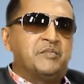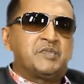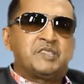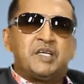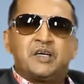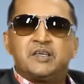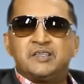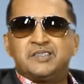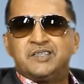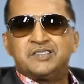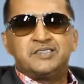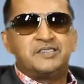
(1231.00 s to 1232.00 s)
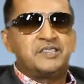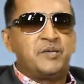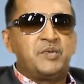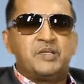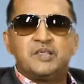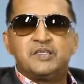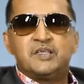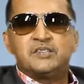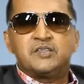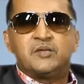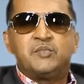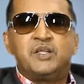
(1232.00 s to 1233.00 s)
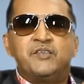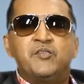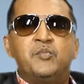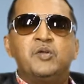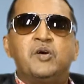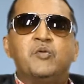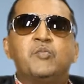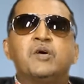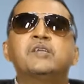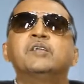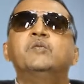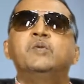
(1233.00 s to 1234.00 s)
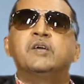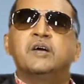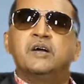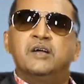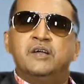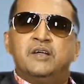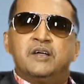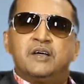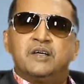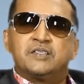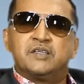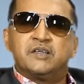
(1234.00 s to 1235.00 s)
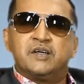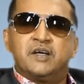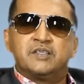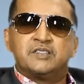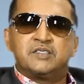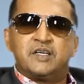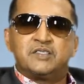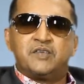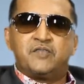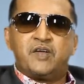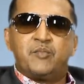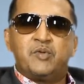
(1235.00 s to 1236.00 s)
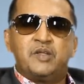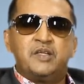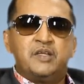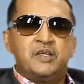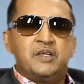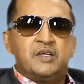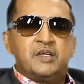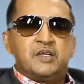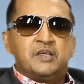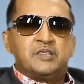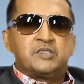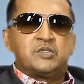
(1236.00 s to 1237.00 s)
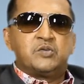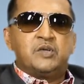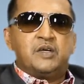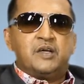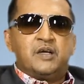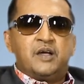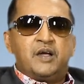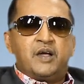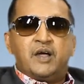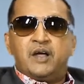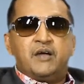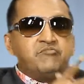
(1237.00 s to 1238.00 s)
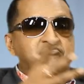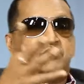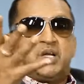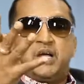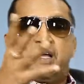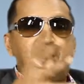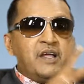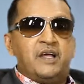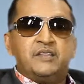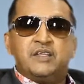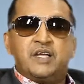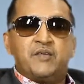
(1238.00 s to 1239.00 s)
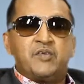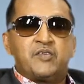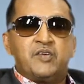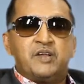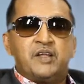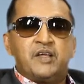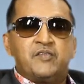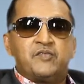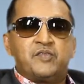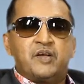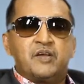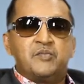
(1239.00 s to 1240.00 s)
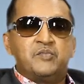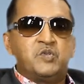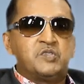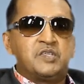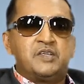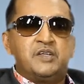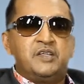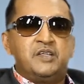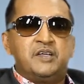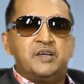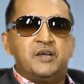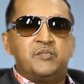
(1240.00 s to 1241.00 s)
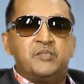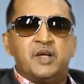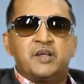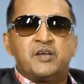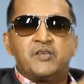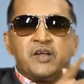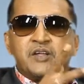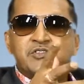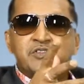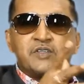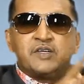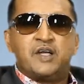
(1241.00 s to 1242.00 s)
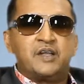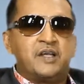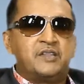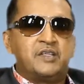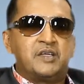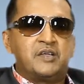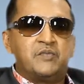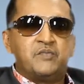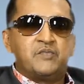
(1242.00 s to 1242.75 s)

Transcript: second cousins. I mean, it's unbelievable how bonded we are as a family. So I think I have a great life musically. My career in Trinidad, I think